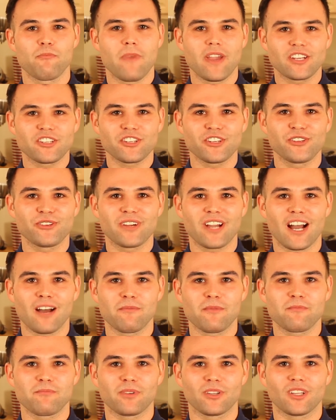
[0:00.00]
make sure you
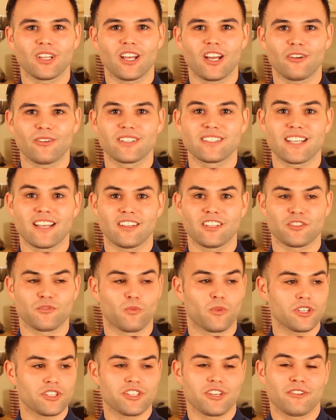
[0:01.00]
comment below and tell us
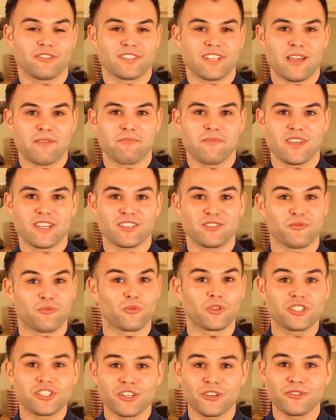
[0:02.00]
what shows I missed,
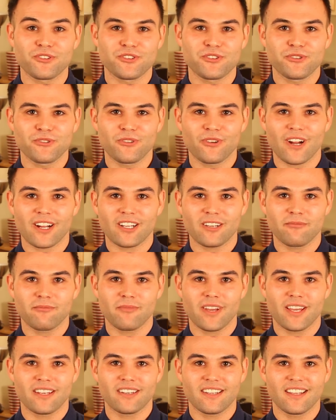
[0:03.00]
what shows you'd
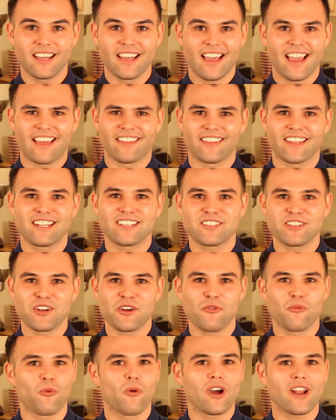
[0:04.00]
recommend, and let us
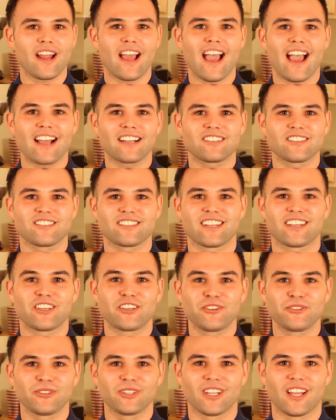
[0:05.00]
know what actors that
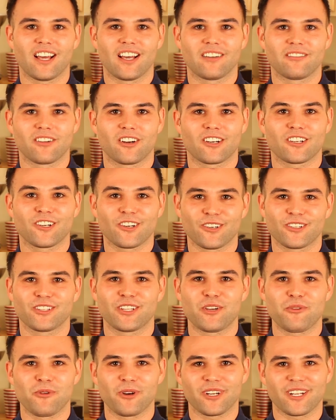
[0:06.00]
you love are
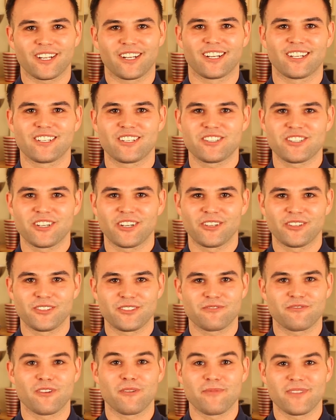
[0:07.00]
currently working on shows
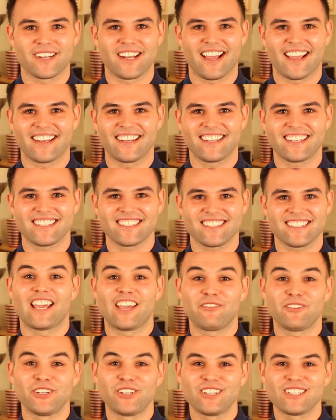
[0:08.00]
from the 90s.
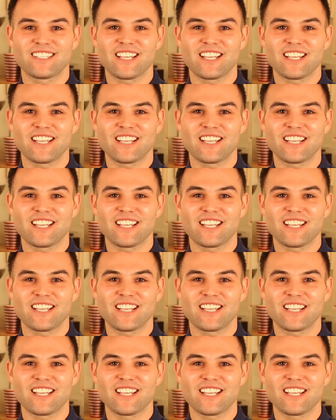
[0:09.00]
If you're new